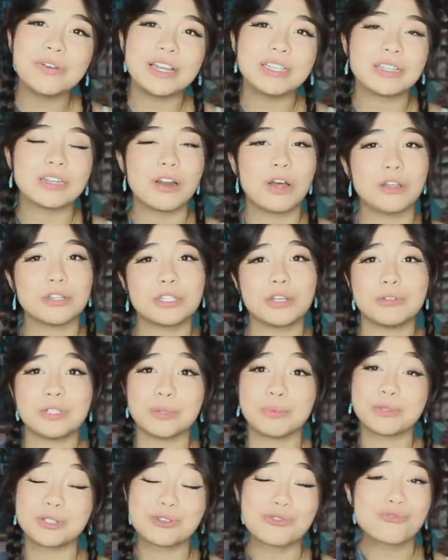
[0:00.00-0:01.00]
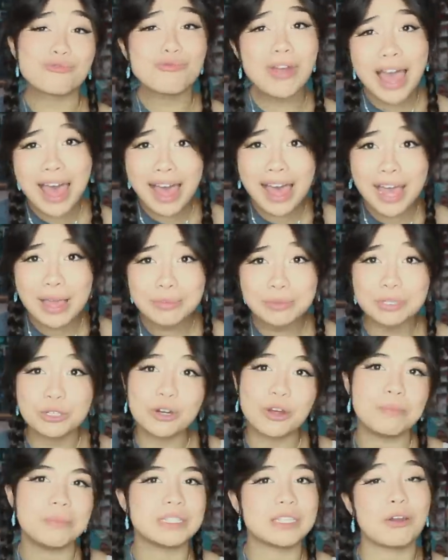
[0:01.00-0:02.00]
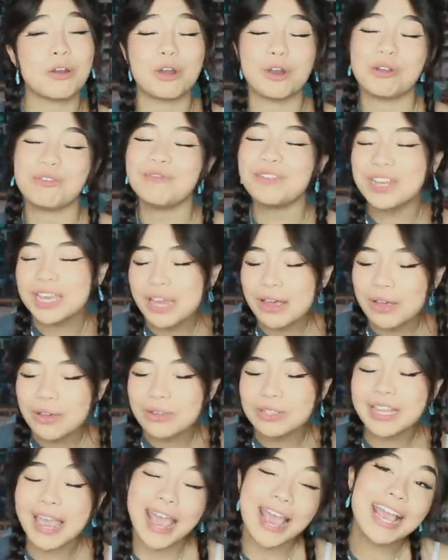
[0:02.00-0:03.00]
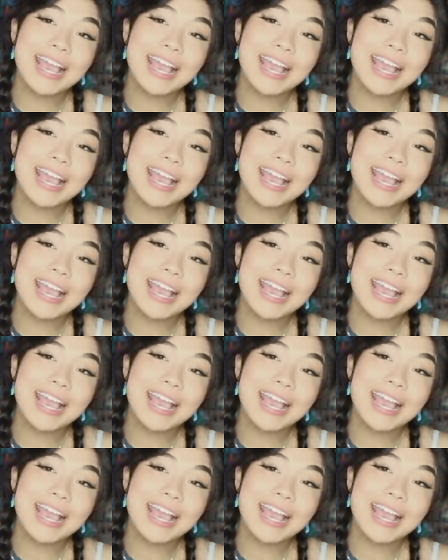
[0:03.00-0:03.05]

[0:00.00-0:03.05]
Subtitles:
You guys can also subscribe so you don't miss out on videos,